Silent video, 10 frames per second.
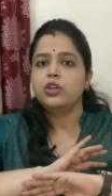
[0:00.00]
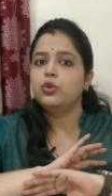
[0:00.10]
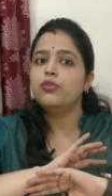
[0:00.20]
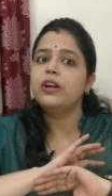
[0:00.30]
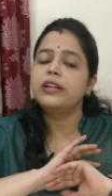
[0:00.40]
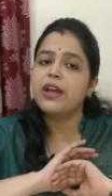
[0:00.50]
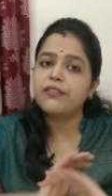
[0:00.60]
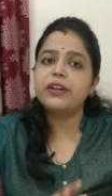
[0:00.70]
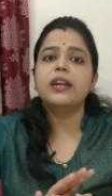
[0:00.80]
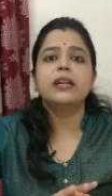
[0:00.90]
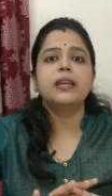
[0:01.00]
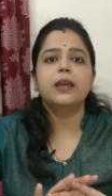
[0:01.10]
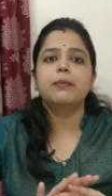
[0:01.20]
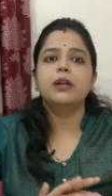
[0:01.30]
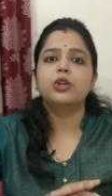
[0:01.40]
you will
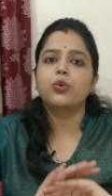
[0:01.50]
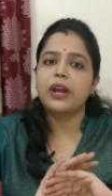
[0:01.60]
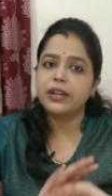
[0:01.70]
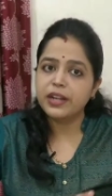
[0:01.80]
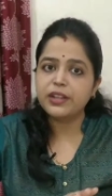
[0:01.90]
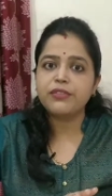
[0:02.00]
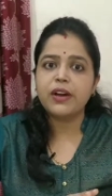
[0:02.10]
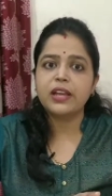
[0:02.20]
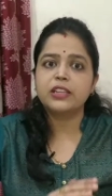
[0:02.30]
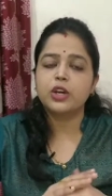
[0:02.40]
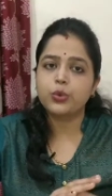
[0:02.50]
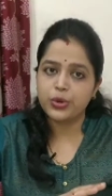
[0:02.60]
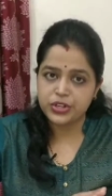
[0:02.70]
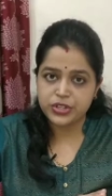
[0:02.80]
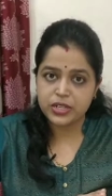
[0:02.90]
definitely able to identify the
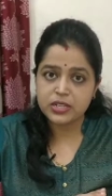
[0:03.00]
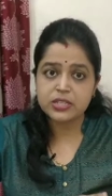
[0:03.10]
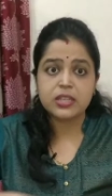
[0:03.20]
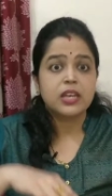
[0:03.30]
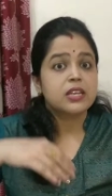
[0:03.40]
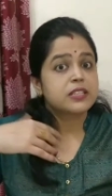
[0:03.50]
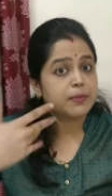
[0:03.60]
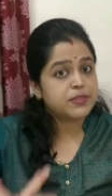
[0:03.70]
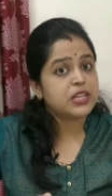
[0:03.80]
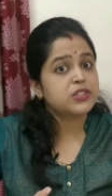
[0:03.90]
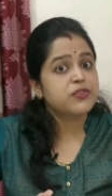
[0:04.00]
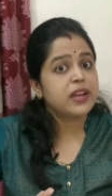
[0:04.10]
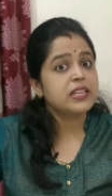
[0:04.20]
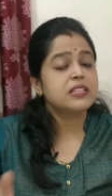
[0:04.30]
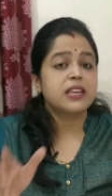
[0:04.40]
questions subject
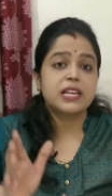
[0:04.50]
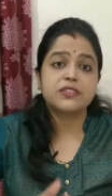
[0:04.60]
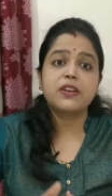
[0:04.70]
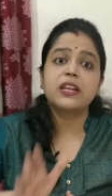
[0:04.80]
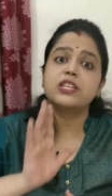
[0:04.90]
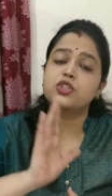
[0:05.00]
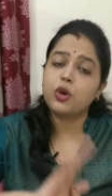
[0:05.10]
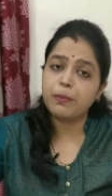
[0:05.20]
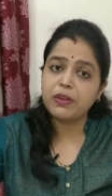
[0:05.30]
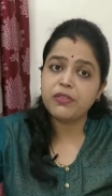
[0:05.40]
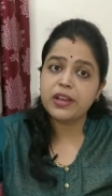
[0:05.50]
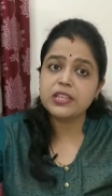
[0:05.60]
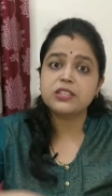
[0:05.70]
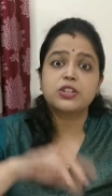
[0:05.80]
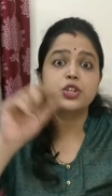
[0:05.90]
wise as well as topic
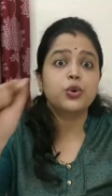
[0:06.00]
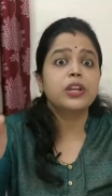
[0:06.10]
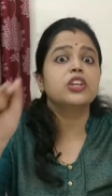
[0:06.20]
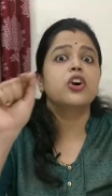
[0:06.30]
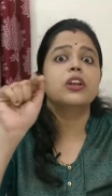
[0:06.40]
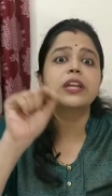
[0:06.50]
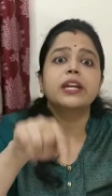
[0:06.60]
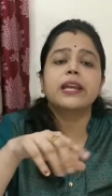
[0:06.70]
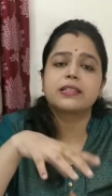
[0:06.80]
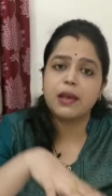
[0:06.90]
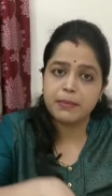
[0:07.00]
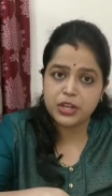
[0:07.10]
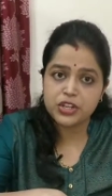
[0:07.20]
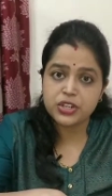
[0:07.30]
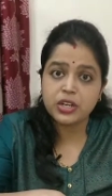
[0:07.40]
wise during your GATE
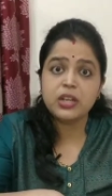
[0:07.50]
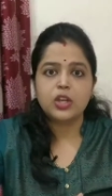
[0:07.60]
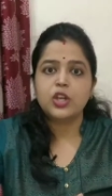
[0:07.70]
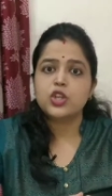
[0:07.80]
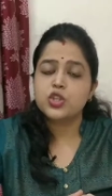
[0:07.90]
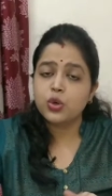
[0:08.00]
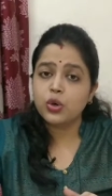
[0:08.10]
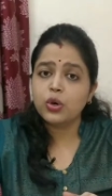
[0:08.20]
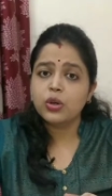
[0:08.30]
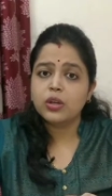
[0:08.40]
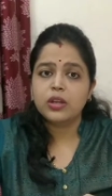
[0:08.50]
examination. So